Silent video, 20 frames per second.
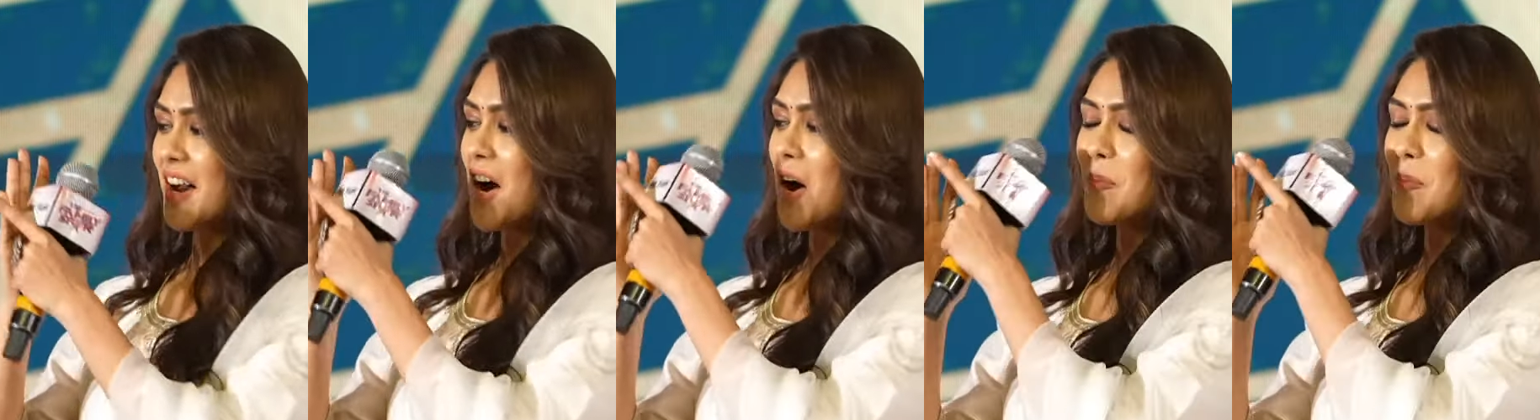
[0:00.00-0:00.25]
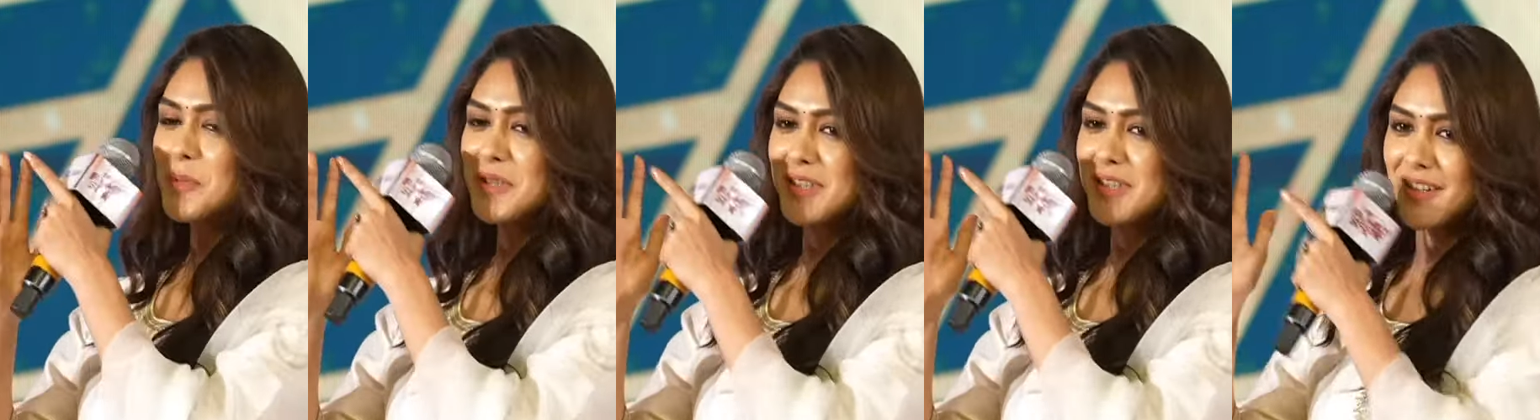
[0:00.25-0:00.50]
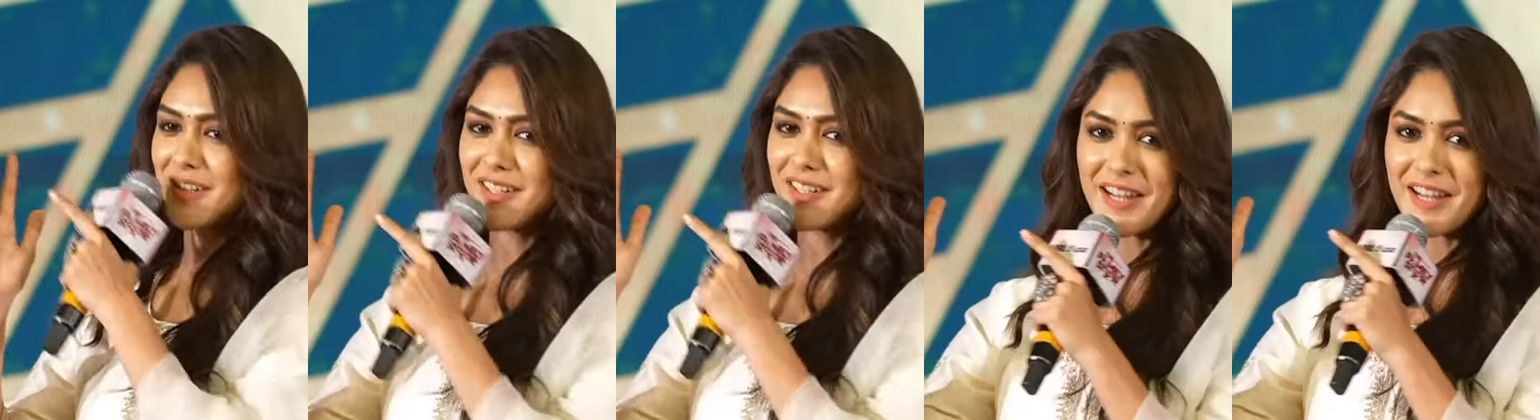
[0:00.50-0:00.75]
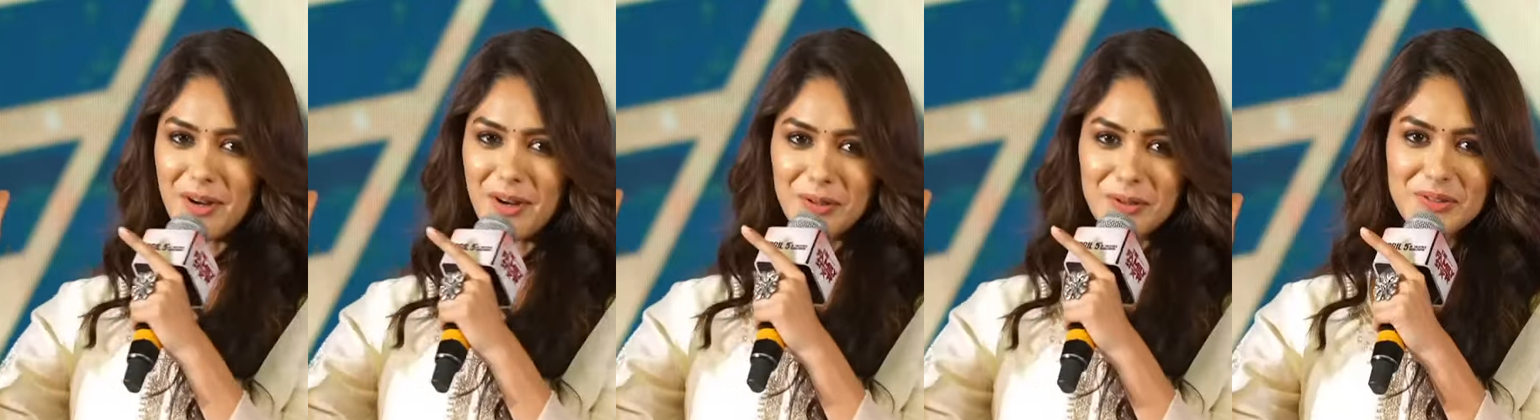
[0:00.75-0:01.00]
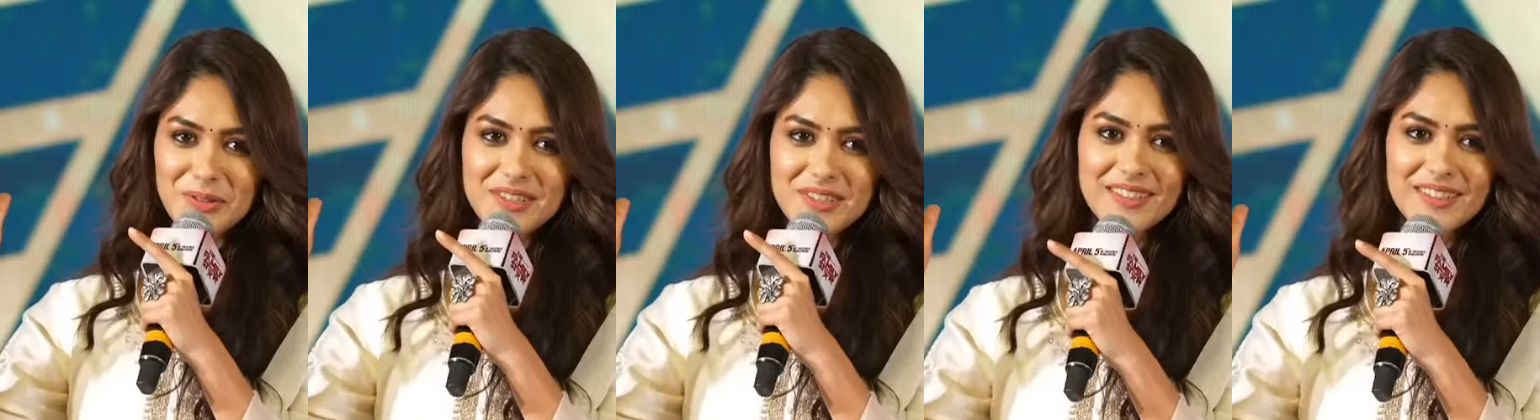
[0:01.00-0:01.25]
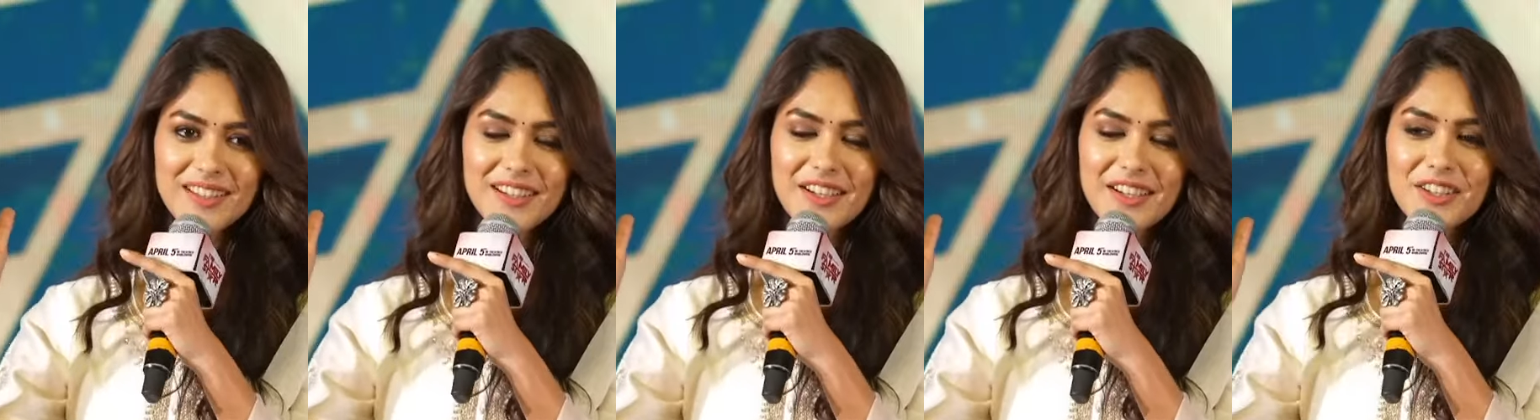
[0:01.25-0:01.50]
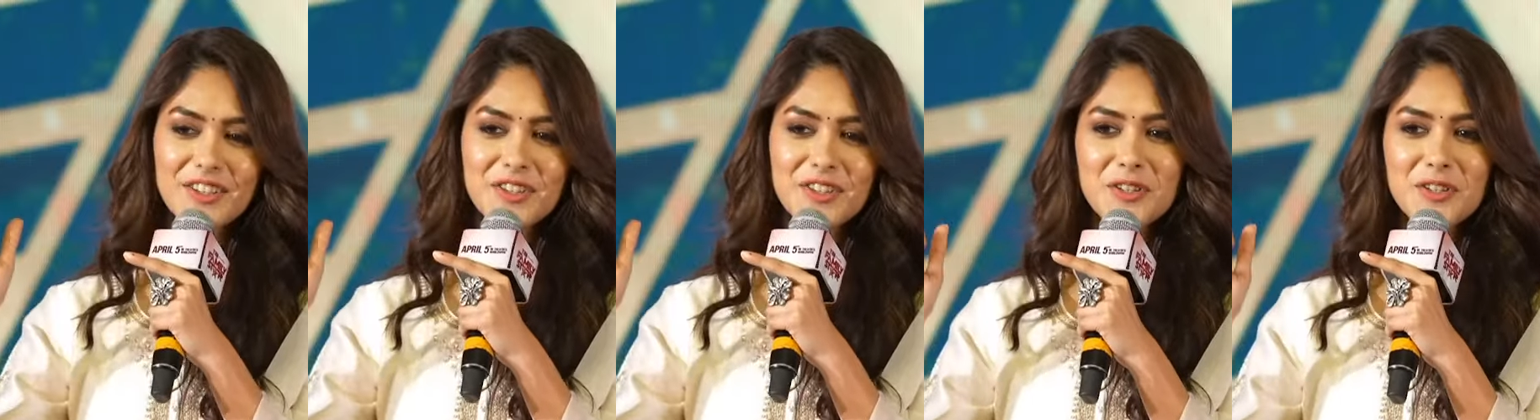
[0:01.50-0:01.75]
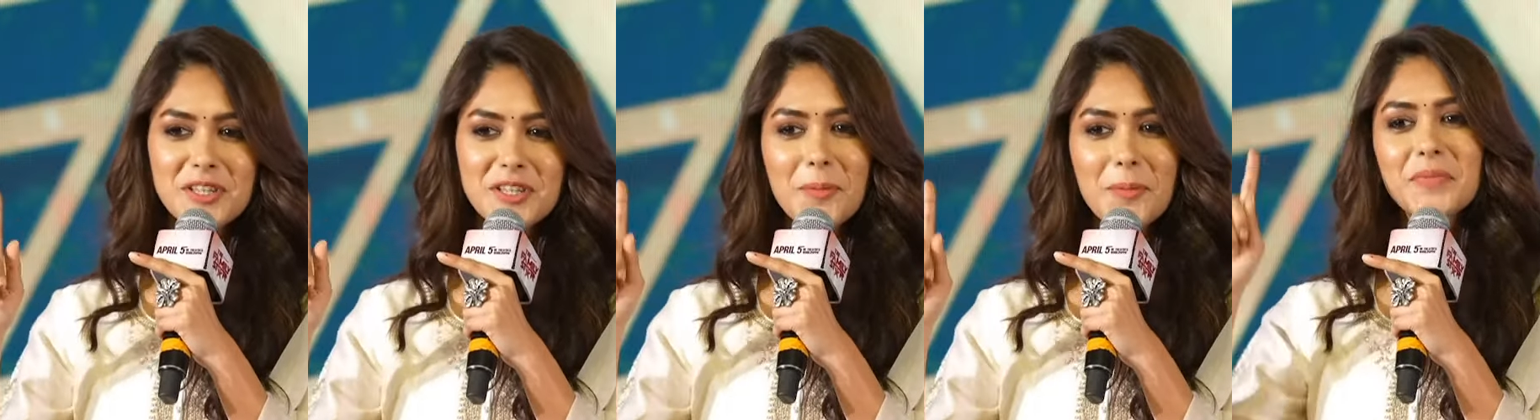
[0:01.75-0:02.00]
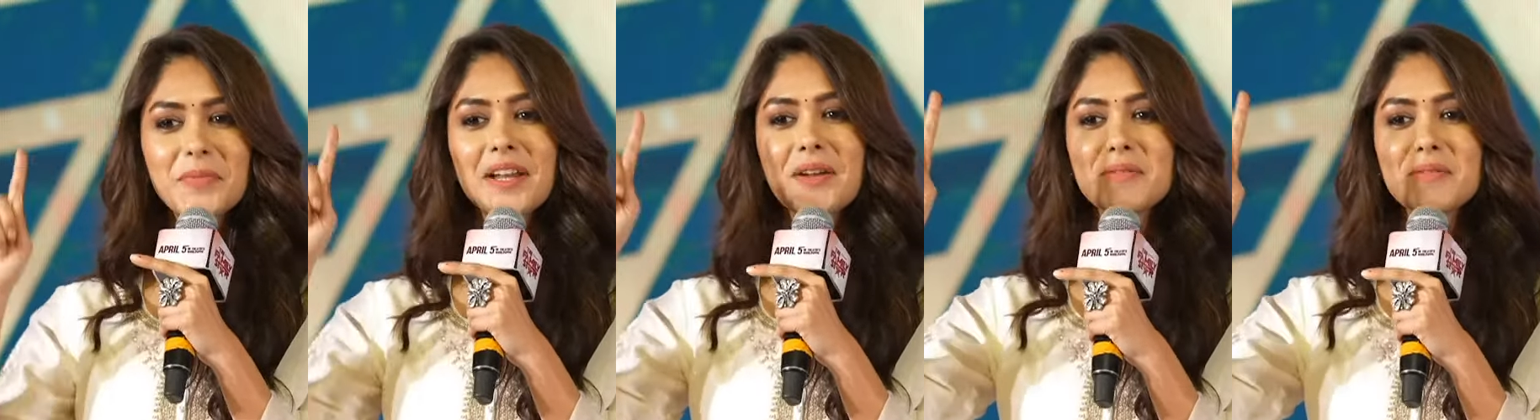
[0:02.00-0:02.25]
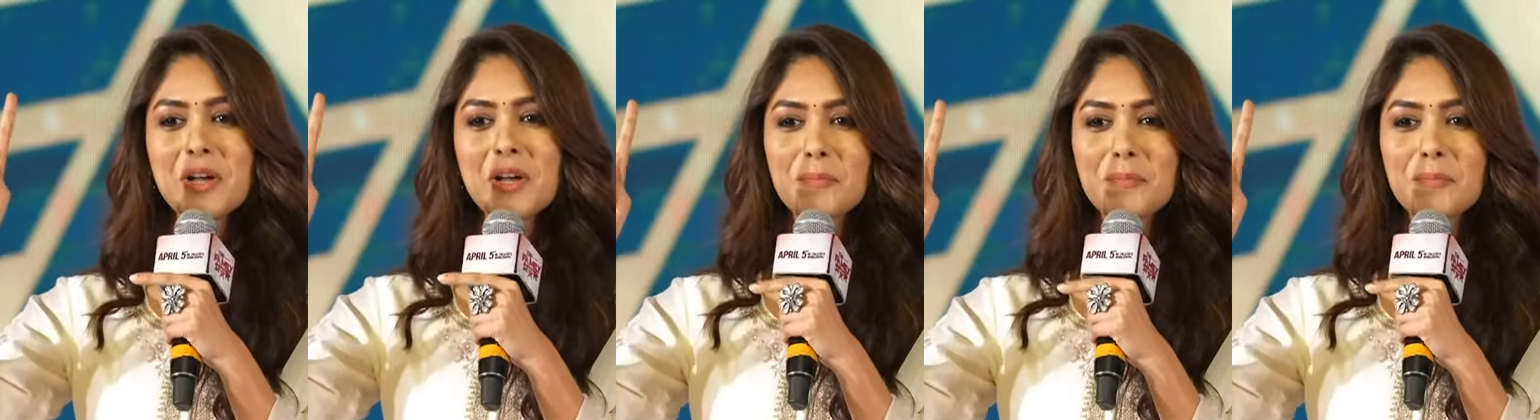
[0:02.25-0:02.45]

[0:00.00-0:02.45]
ups and downs you know sometimes